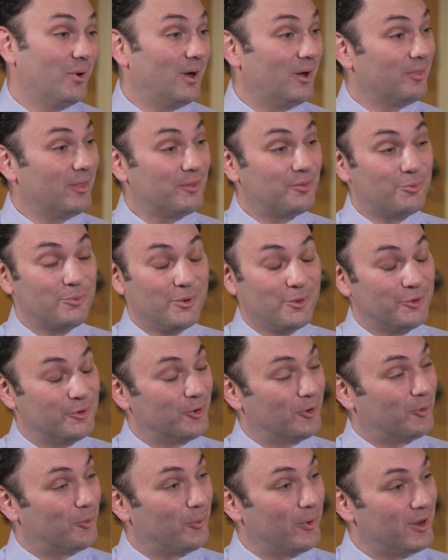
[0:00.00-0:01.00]
Wow, that's really
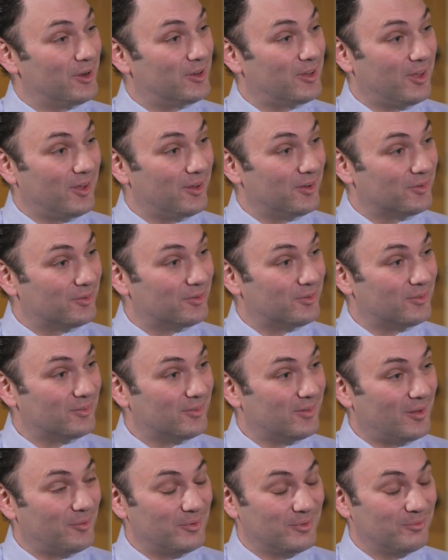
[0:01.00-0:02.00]
a great
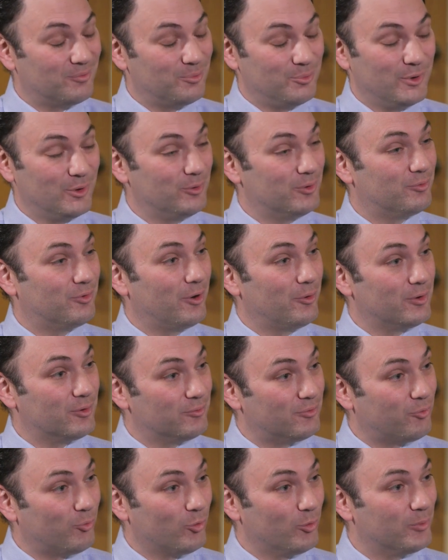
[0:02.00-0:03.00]
case. I mean, really very
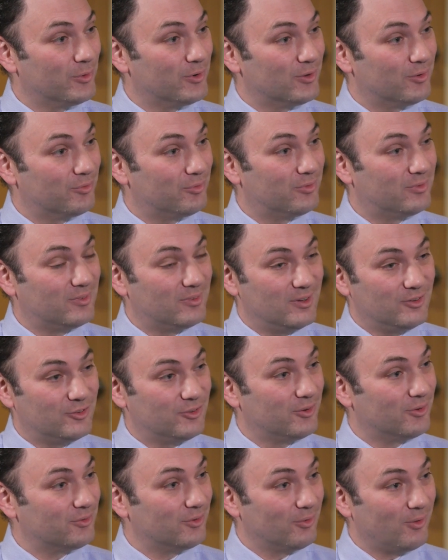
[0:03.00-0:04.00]
informative,
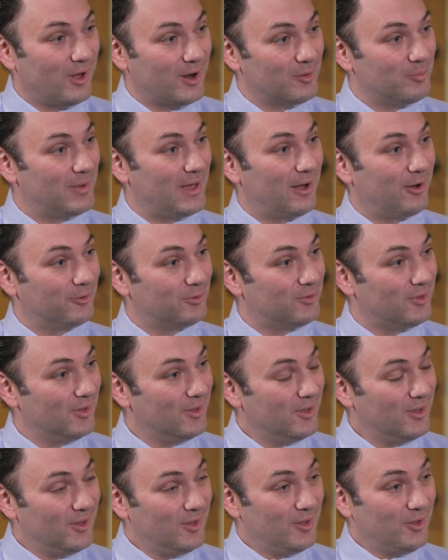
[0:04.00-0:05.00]
teaching us a lot about
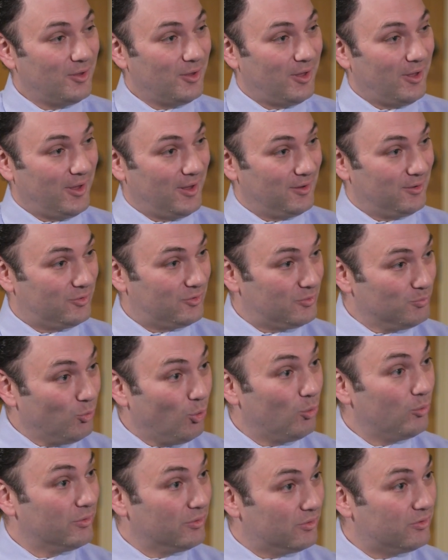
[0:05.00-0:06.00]
a
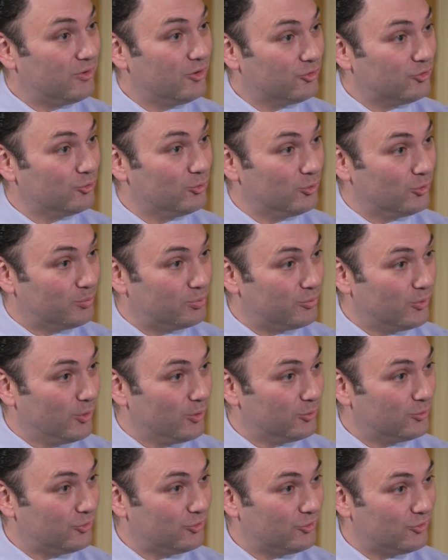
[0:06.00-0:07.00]
small incisional
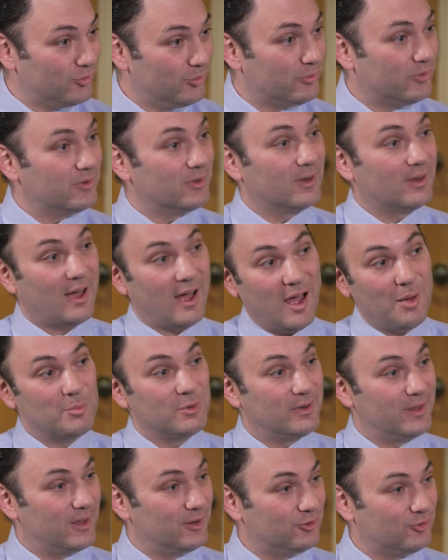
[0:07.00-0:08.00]
approach using a
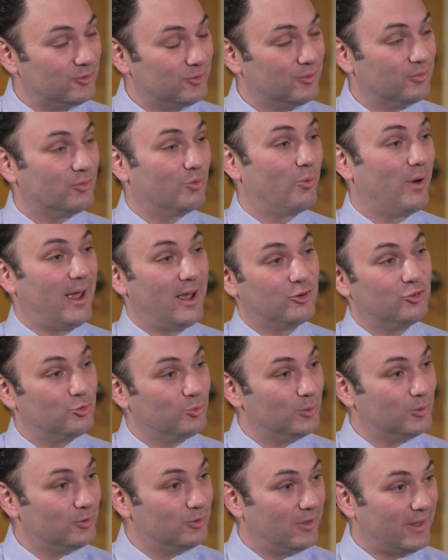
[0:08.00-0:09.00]
combination of
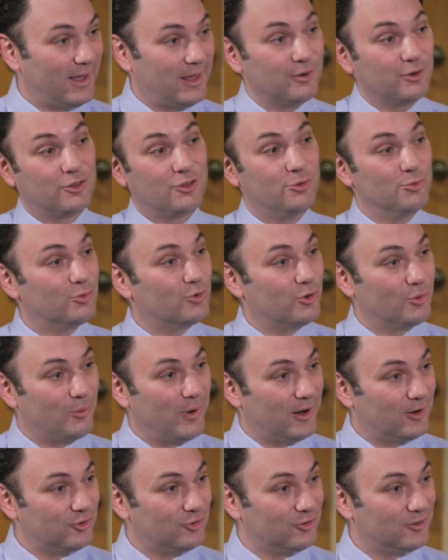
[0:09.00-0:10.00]
gradual and acute
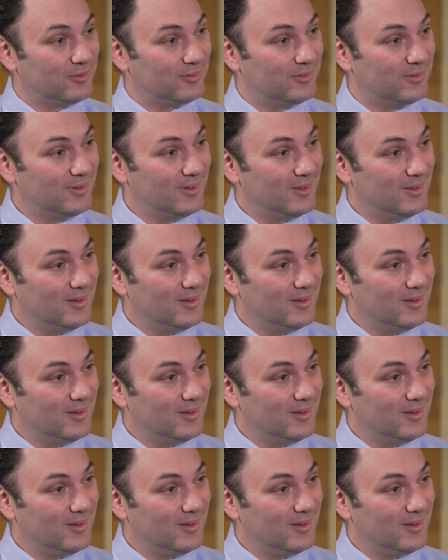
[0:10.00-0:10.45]
correction.